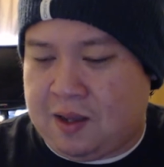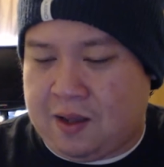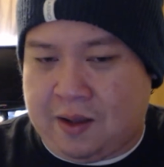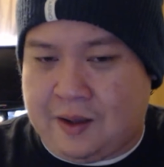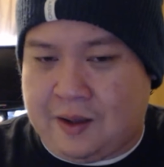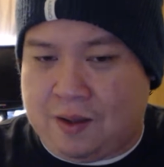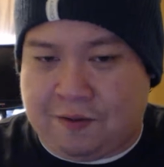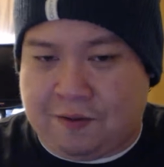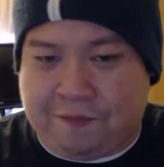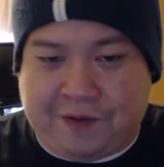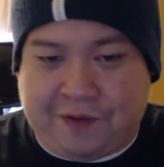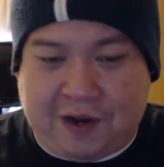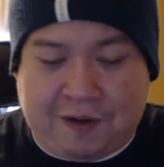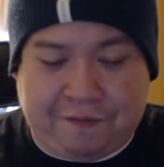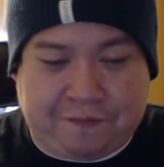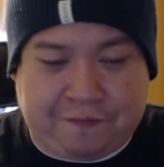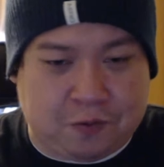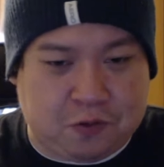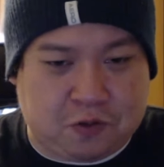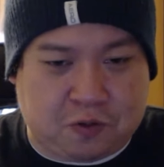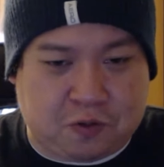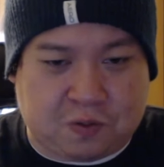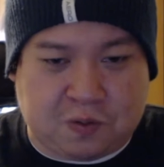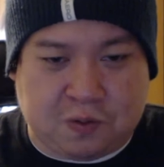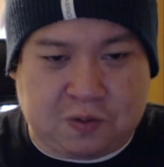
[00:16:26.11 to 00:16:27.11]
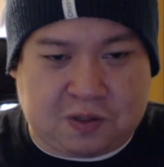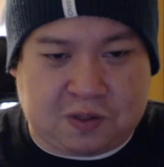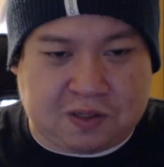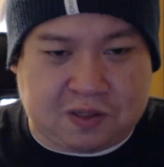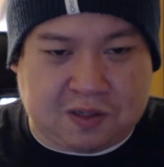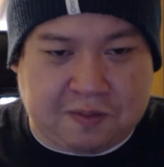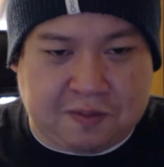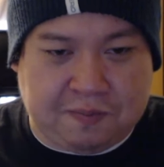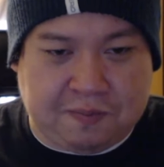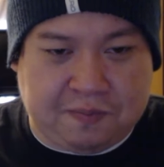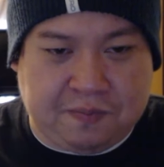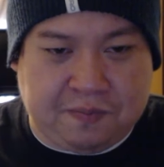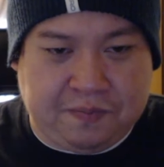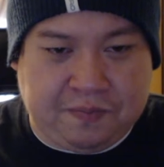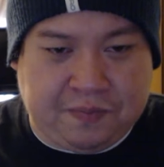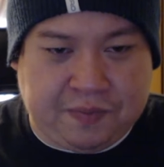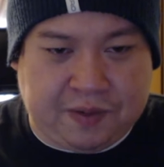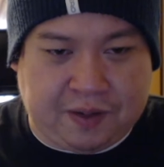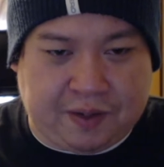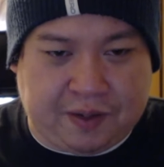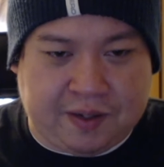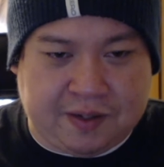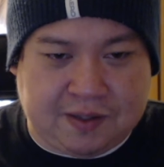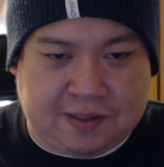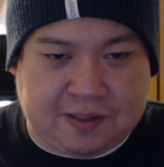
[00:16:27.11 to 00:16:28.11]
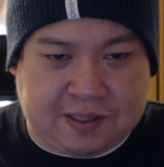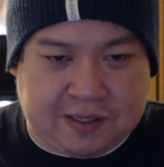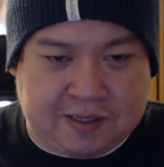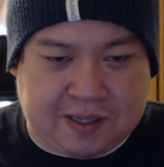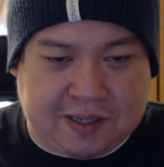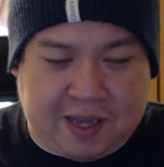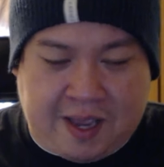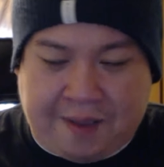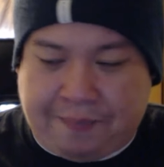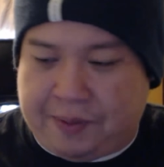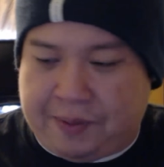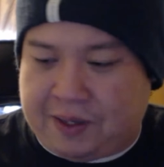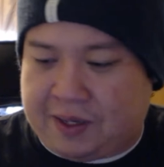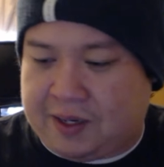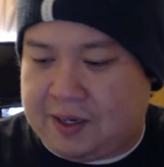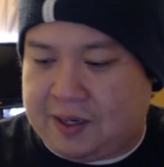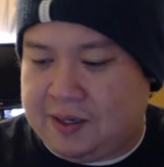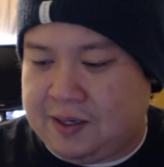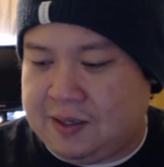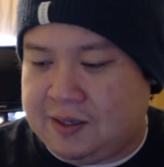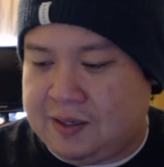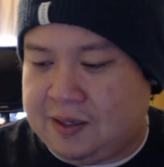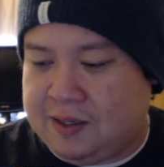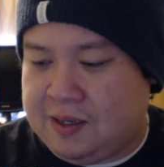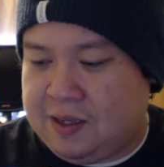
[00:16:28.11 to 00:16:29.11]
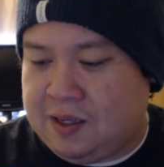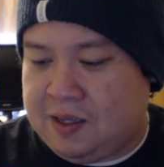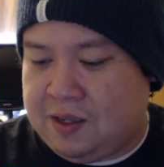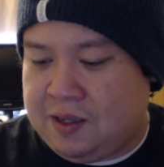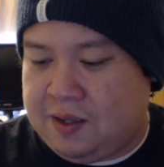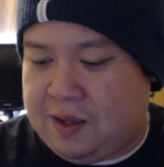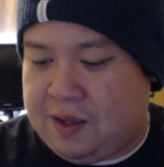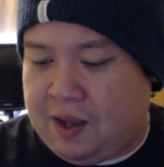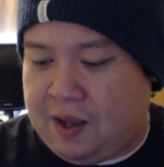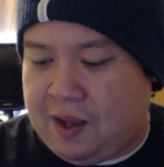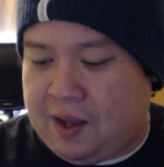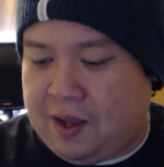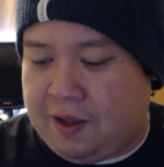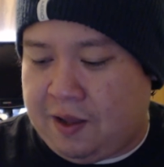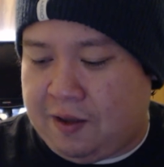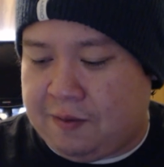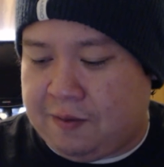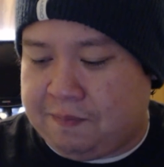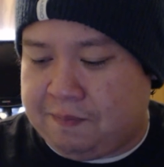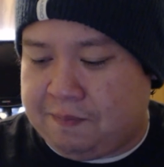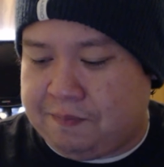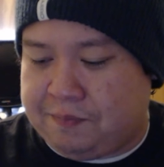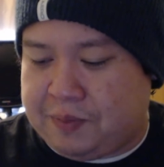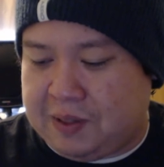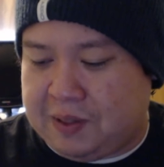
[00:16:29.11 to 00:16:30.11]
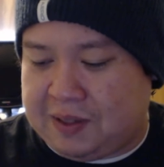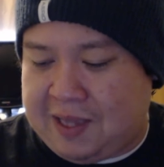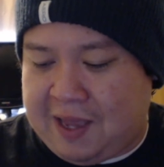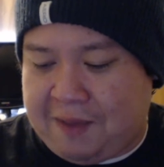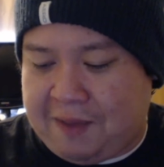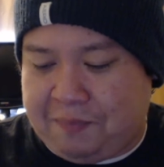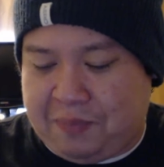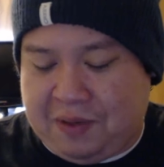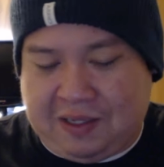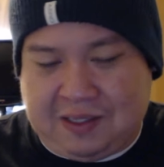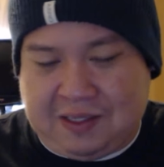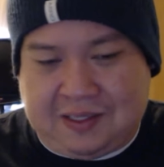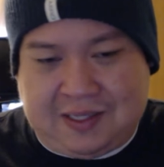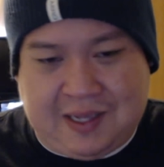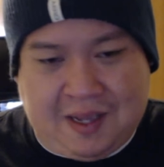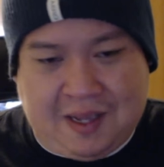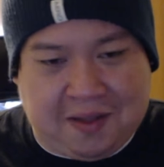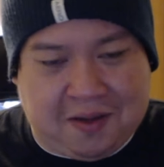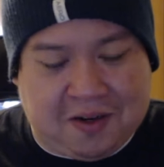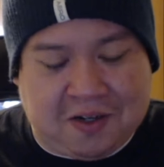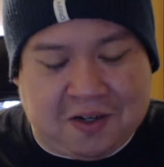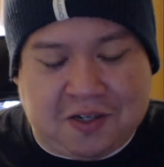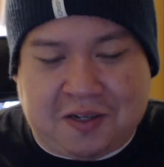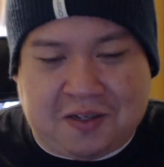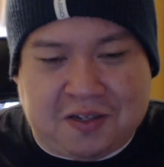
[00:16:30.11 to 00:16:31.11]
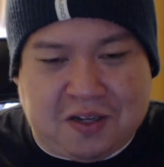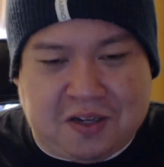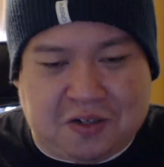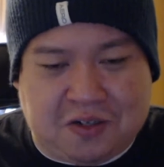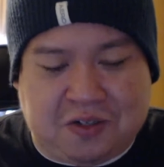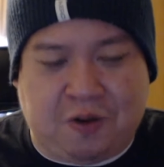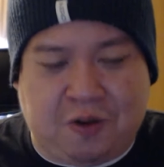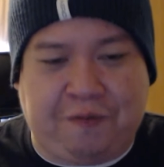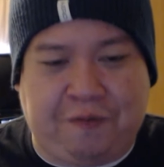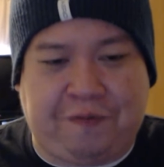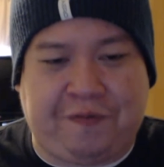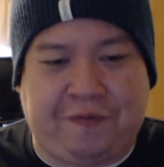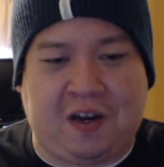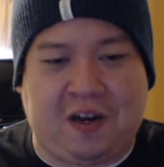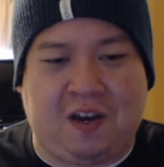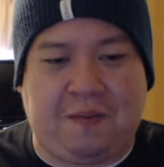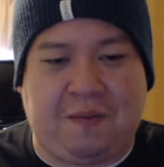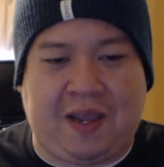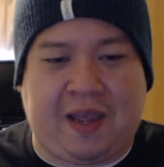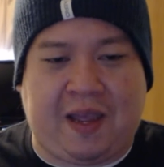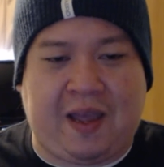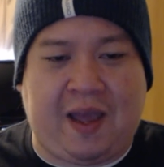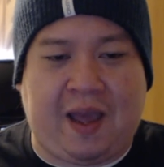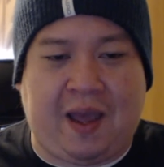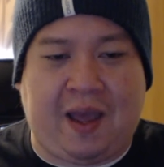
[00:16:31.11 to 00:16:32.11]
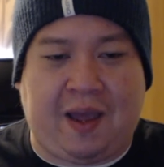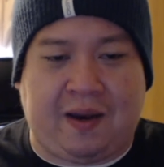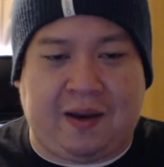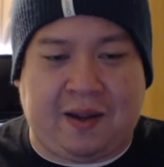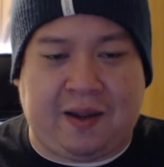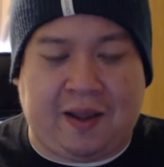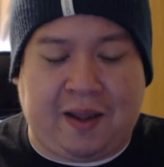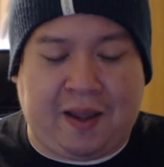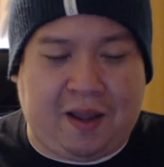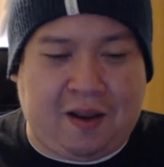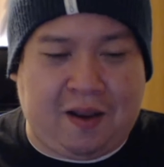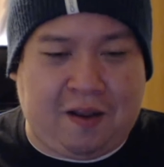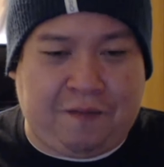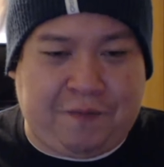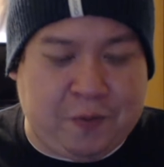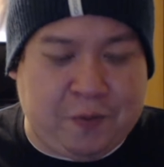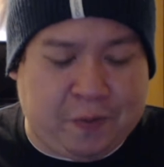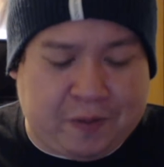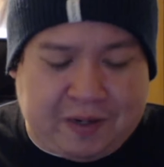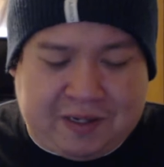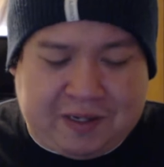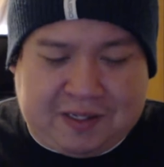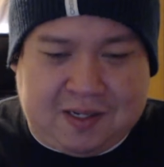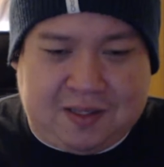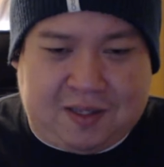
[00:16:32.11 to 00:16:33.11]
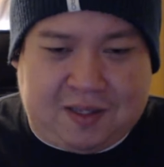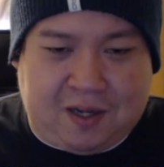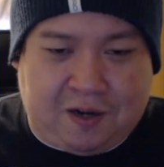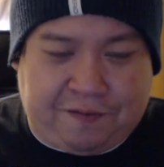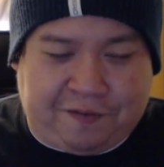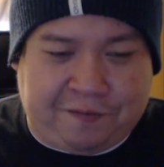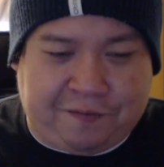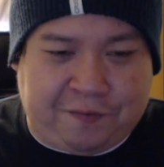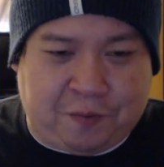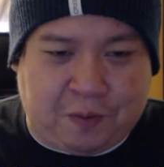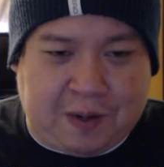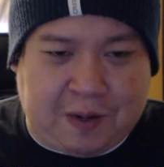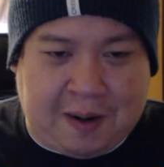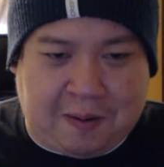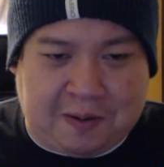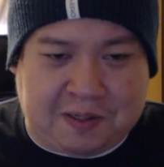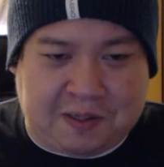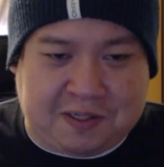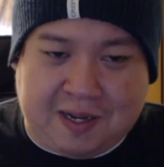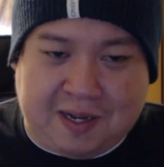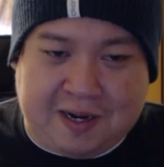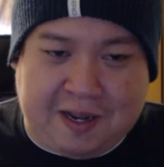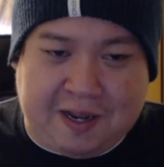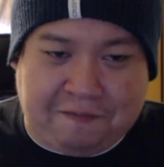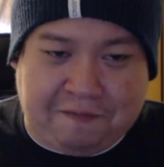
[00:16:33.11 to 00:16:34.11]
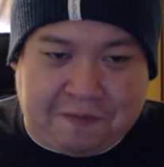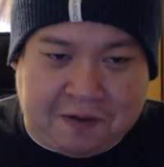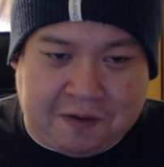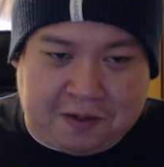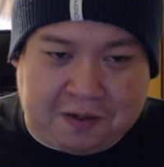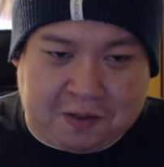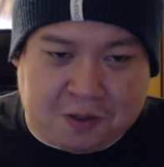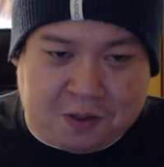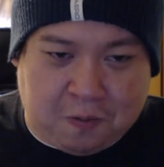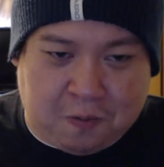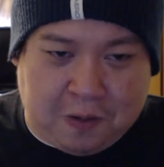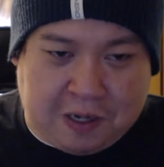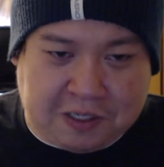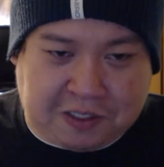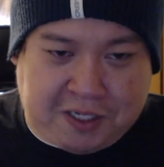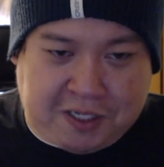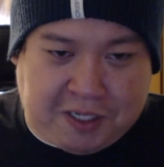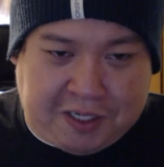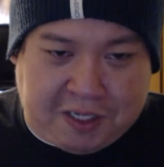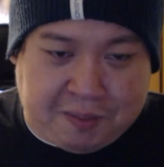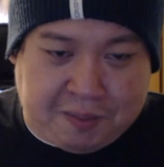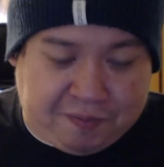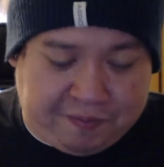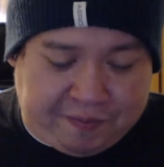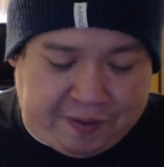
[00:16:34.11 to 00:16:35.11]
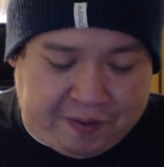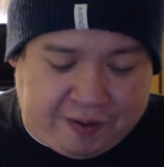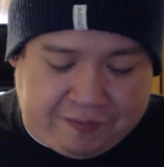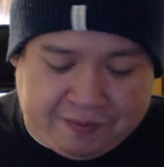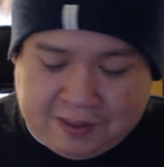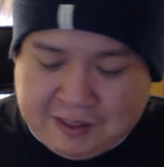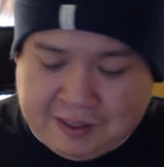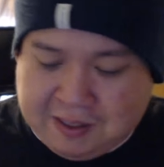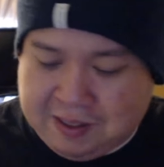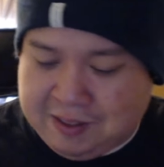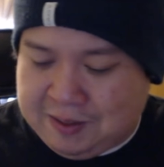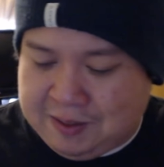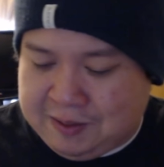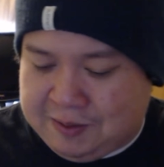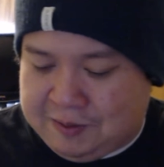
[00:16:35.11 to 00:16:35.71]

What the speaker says: The fight for Jerusalem is epic. But that being said, there's no fun to be had. If you want to sit there for 4 hours and not have fun, go watch Kingdom of Heaven.